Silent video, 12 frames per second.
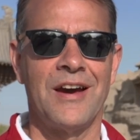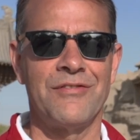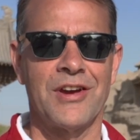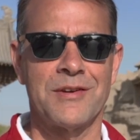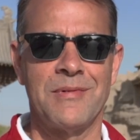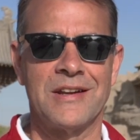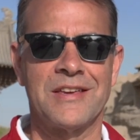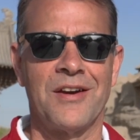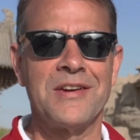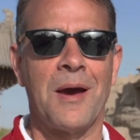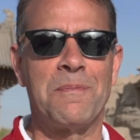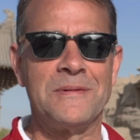I'd recommend
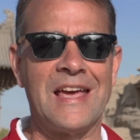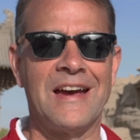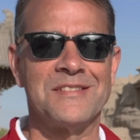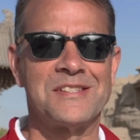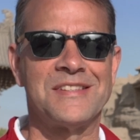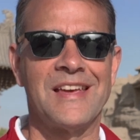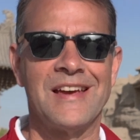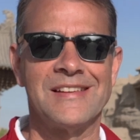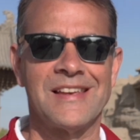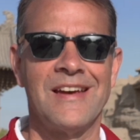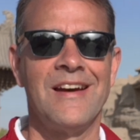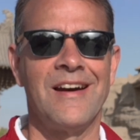going up and down
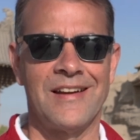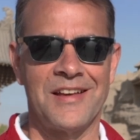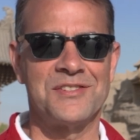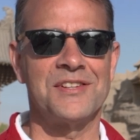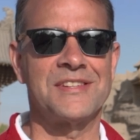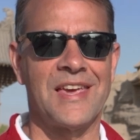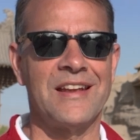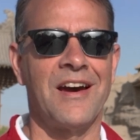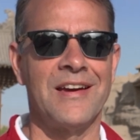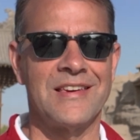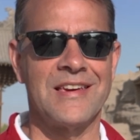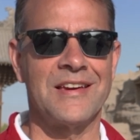stairs, and I'd just get
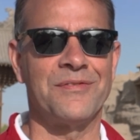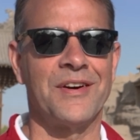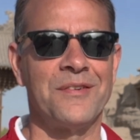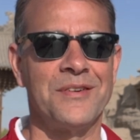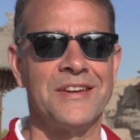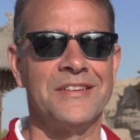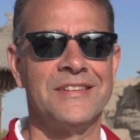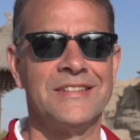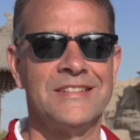hiking if I were you.